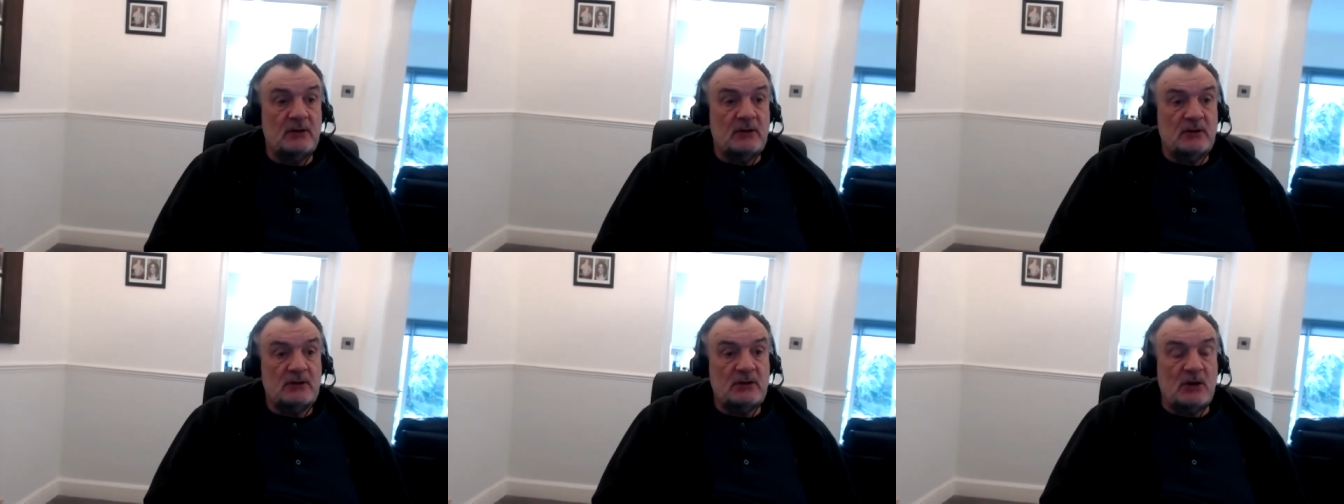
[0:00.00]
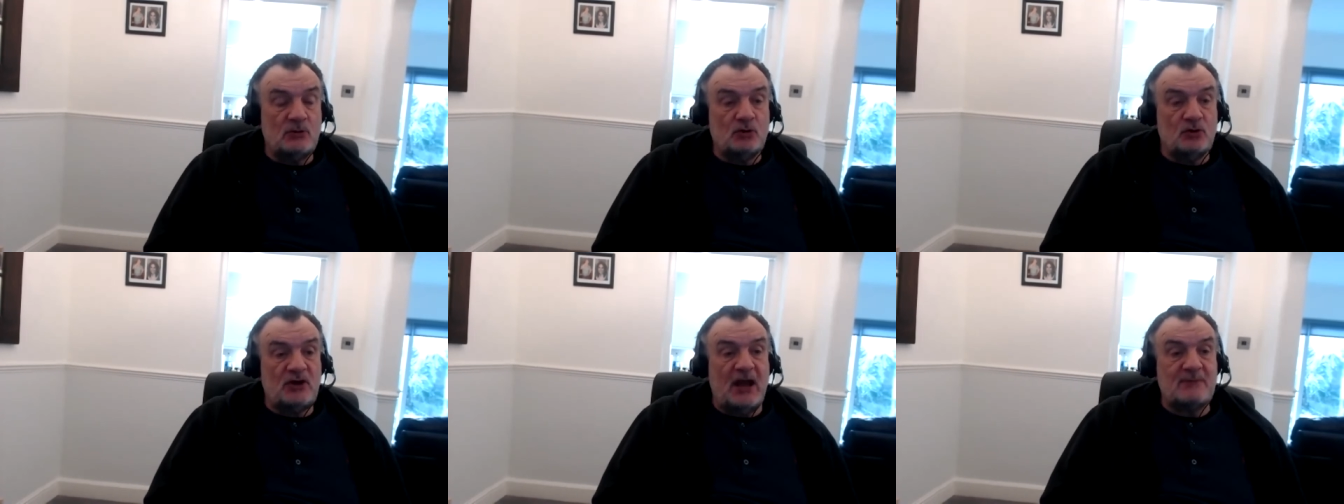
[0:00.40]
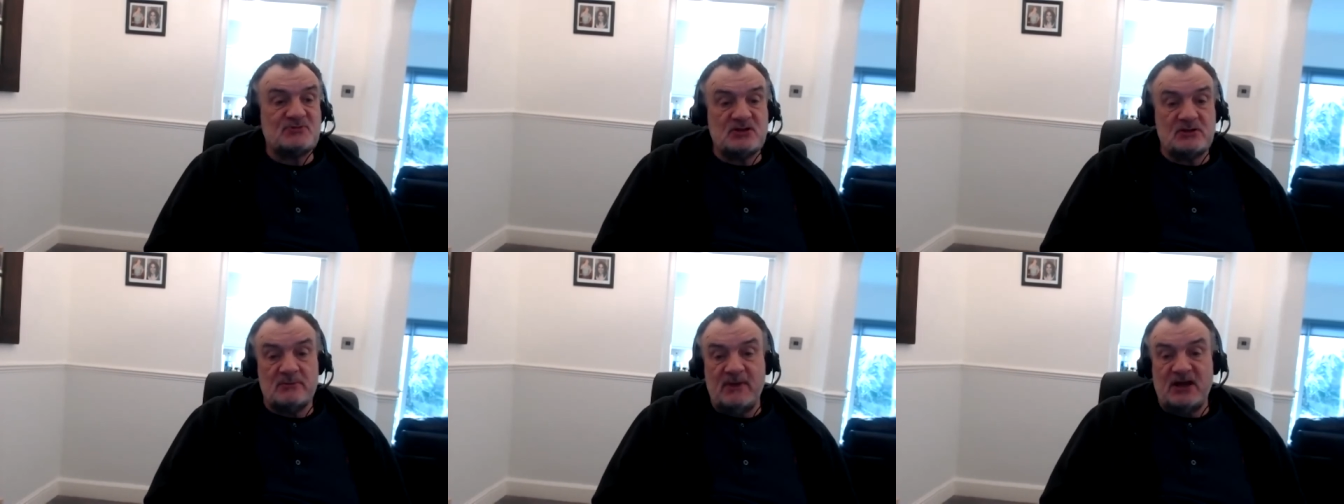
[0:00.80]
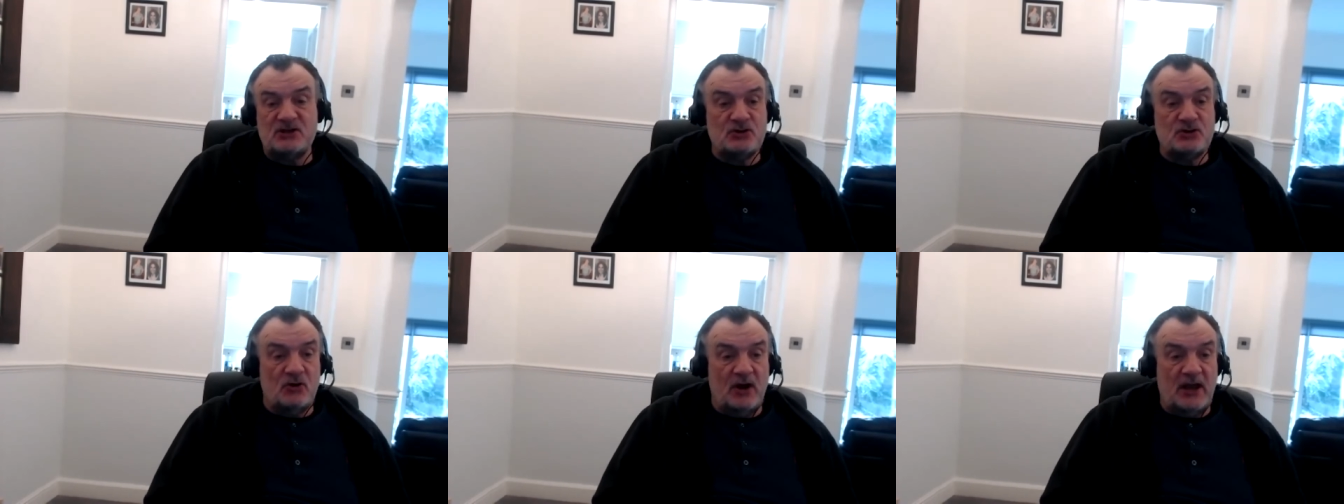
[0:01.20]
You know, you're captain of Man
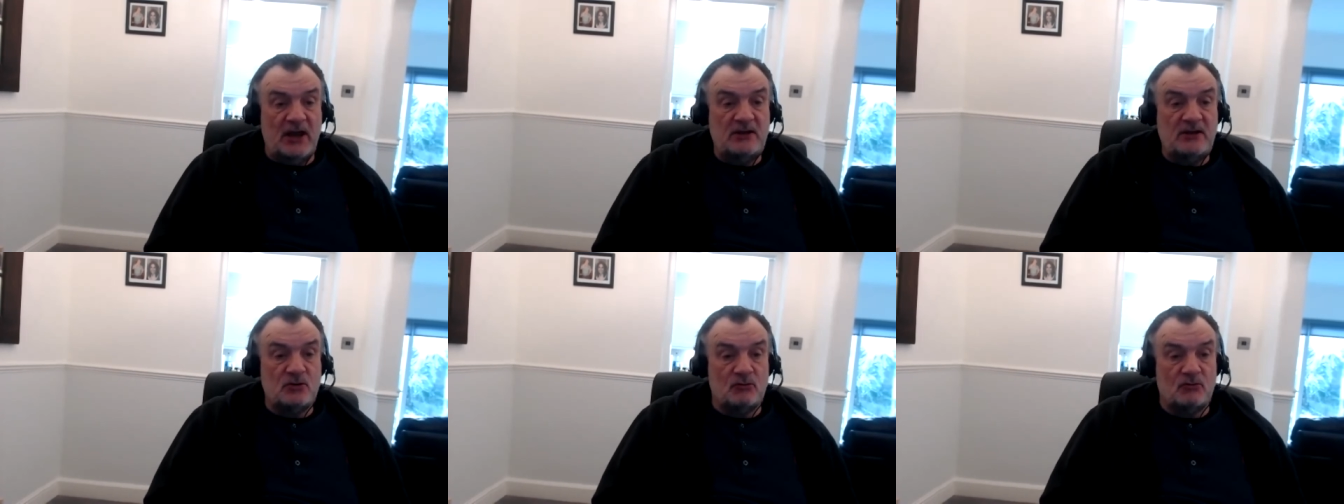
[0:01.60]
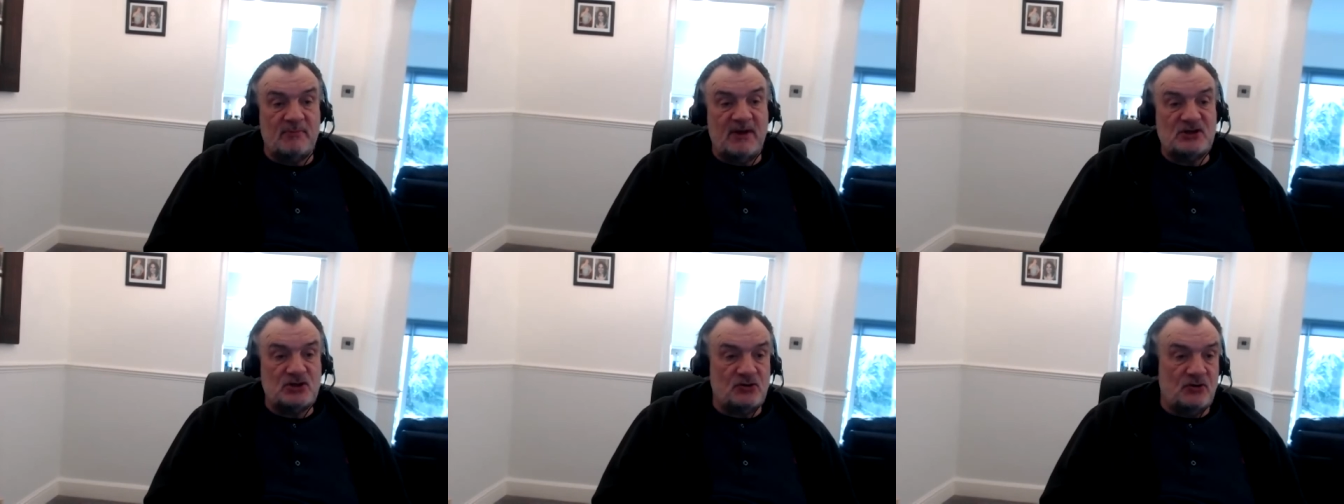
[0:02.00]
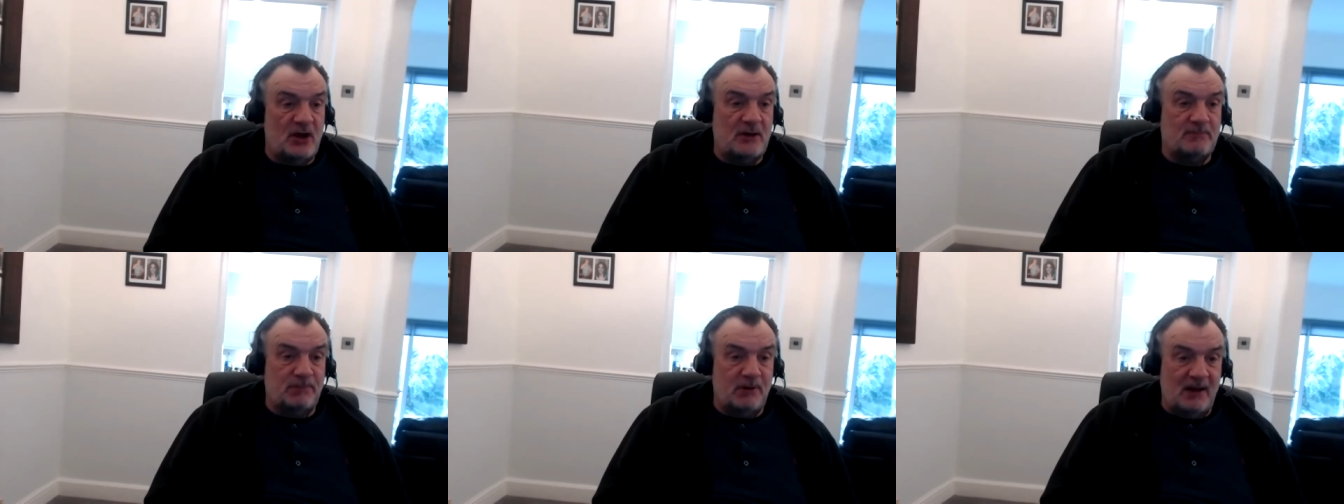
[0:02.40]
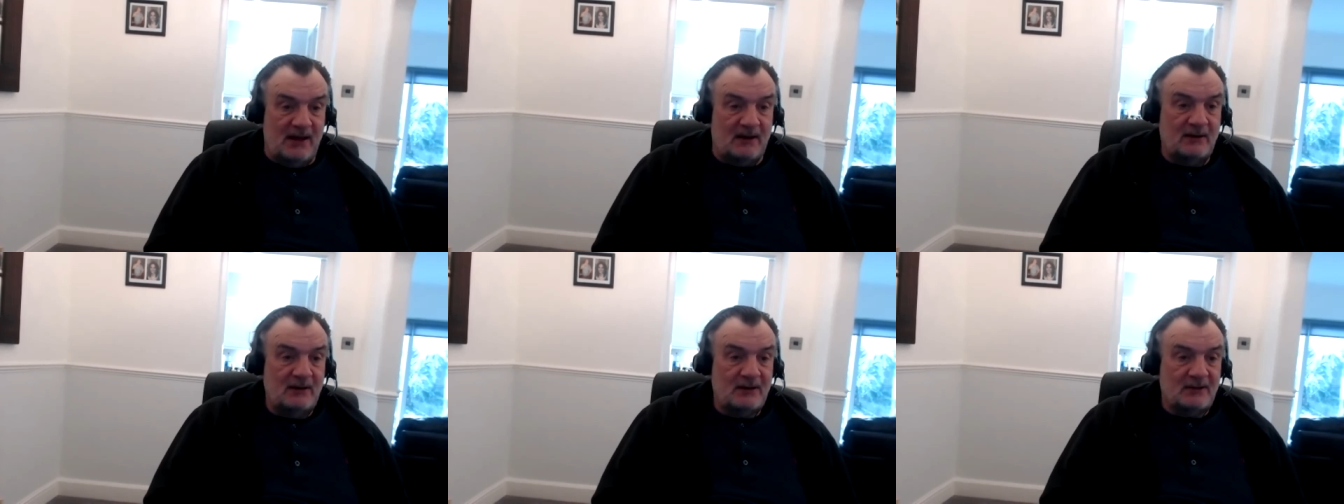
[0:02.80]
United. You're a Man United player.
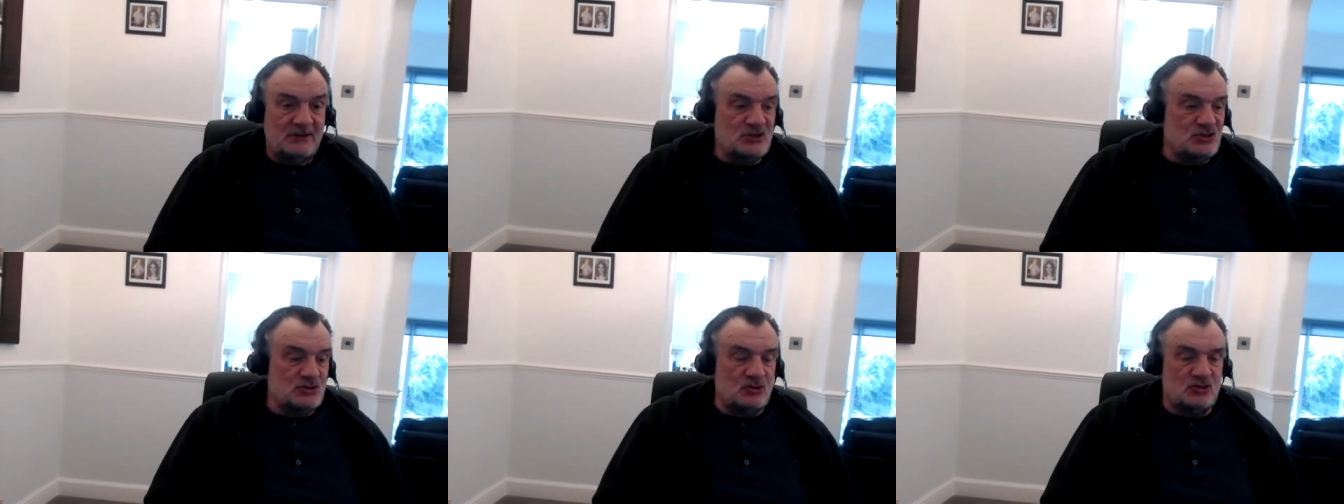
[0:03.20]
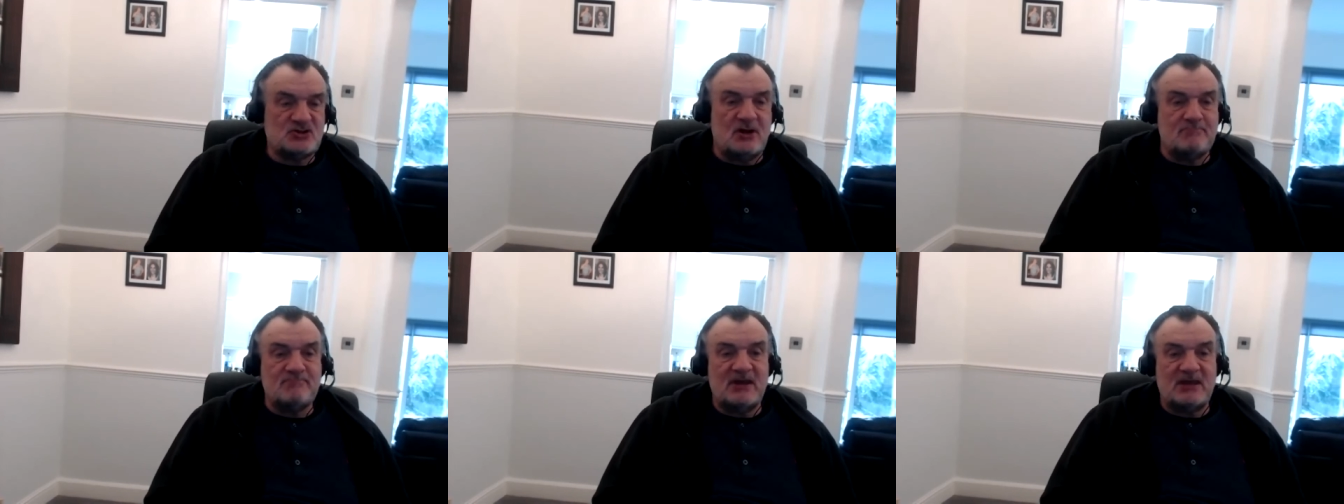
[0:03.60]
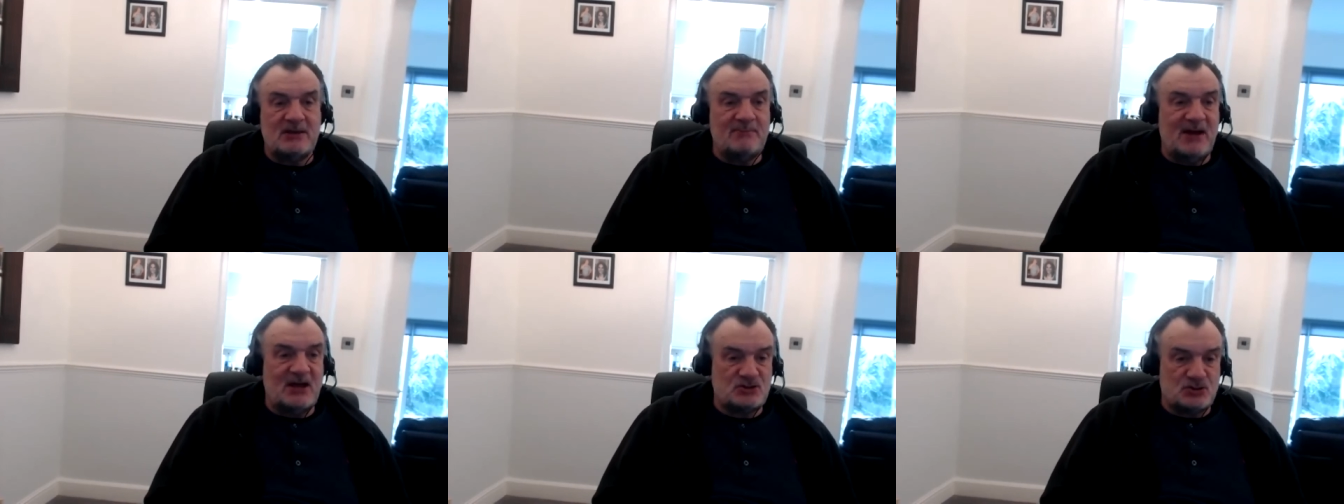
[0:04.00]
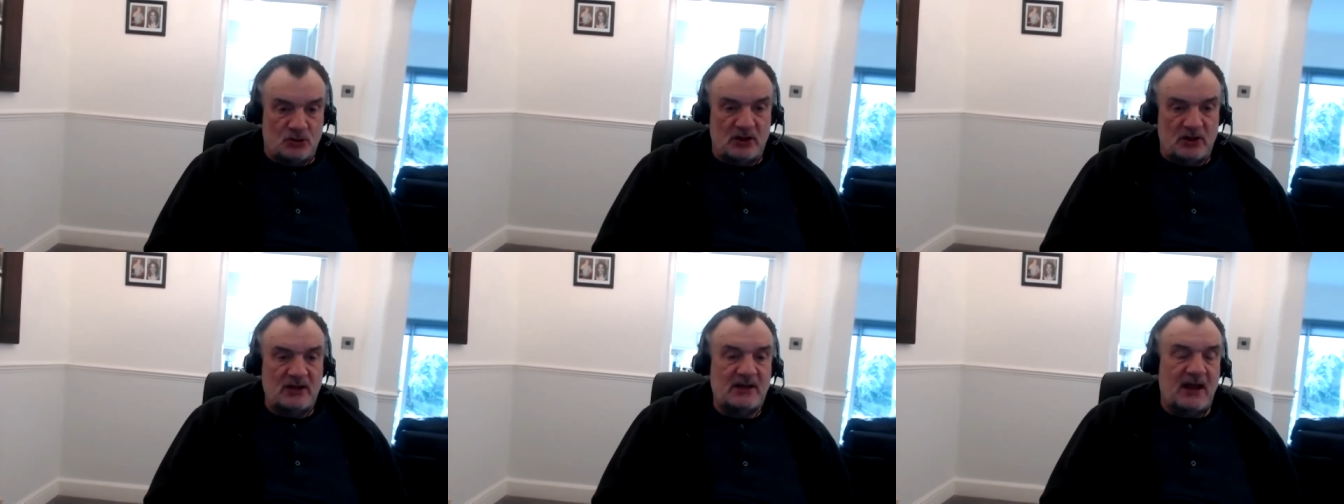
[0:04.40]
This is not some Mickey Mouse
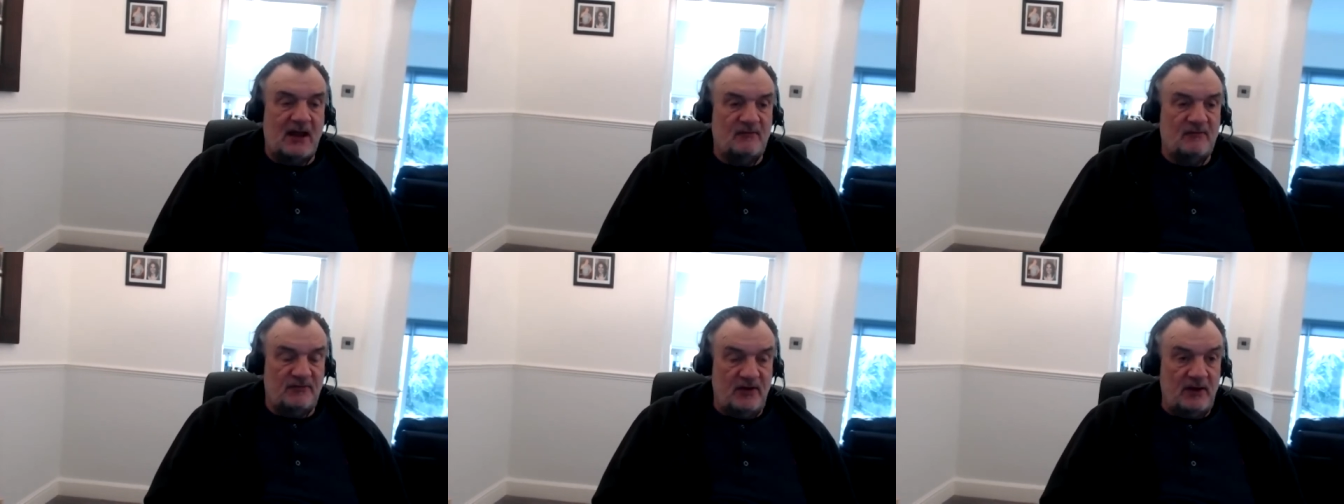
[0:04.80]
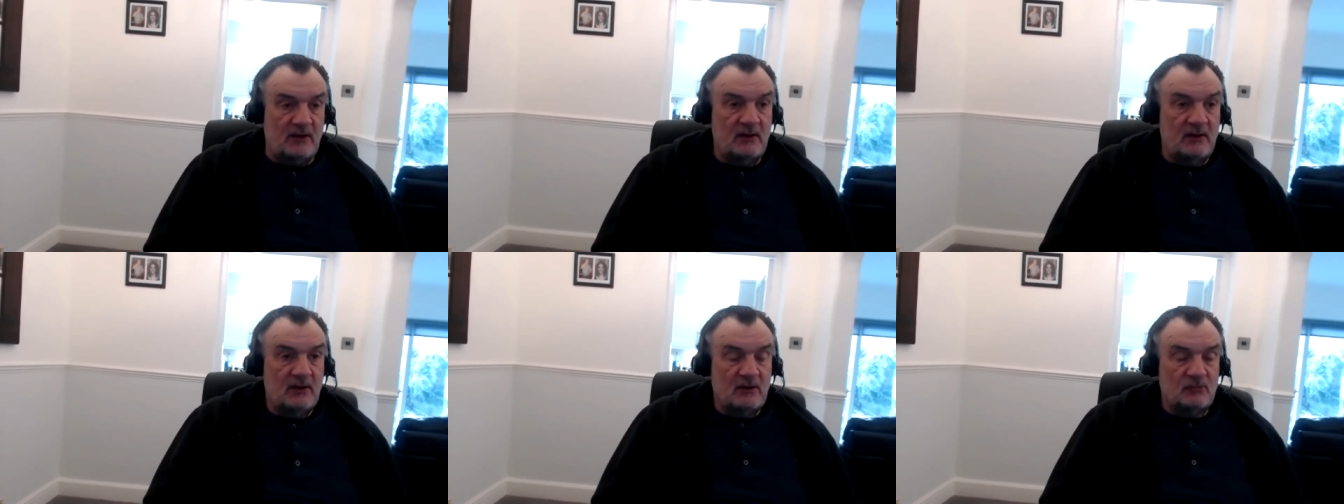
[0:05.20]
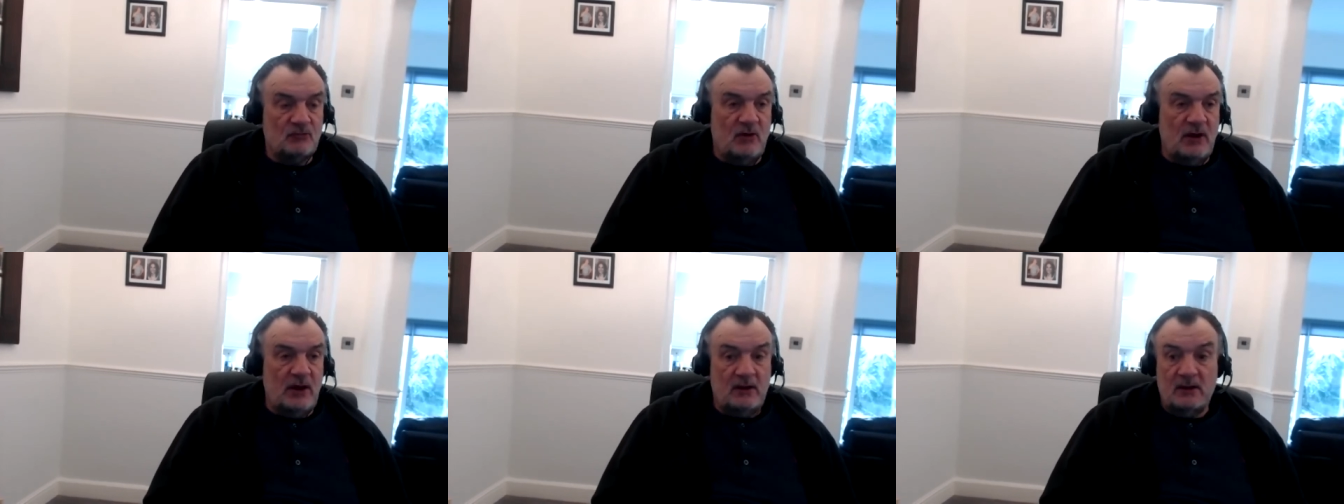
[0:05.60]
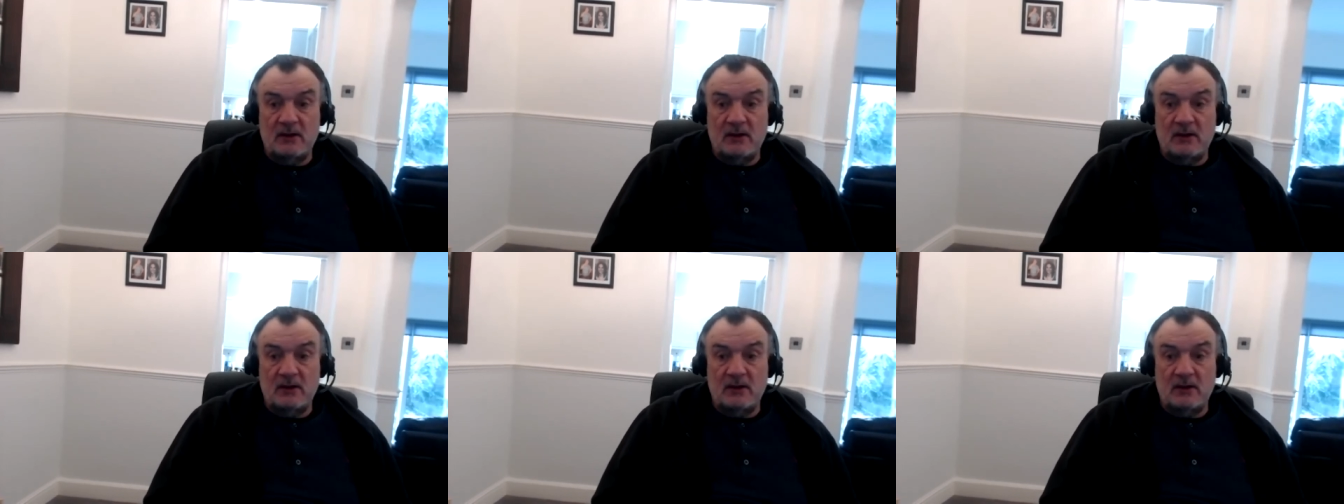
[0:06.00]
non-league outfit, right?